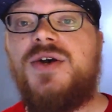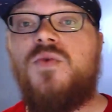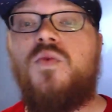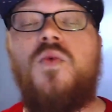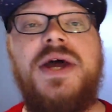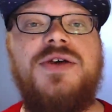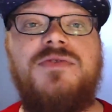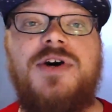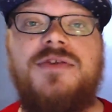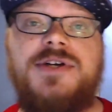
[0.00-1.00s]
when you
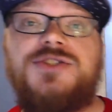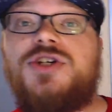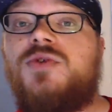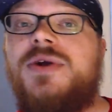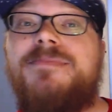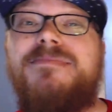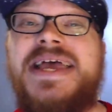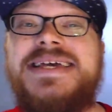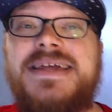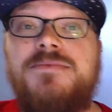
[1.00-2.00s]
evolve those, you're going to want to
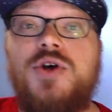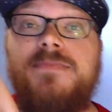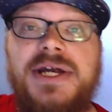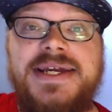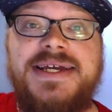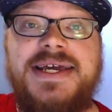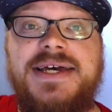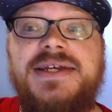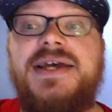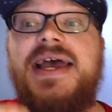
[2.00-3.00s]
make them your buddy
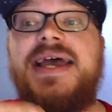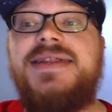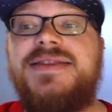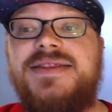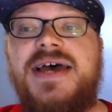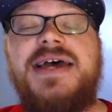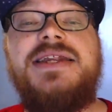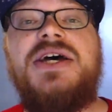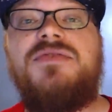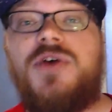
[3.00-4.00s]
again and then
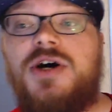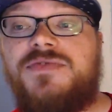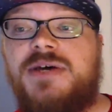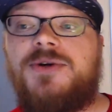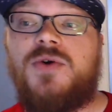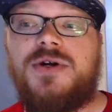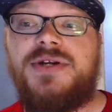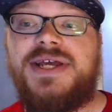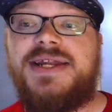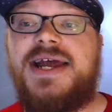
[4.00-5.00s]
evolve them in order to
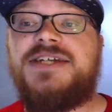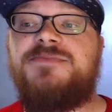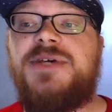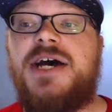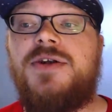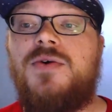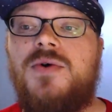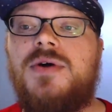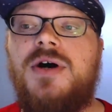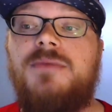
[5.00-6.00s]
get Espeon
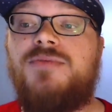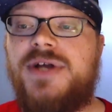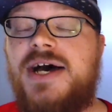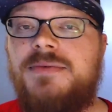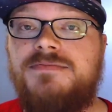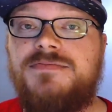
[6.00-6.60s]
or Umbreon.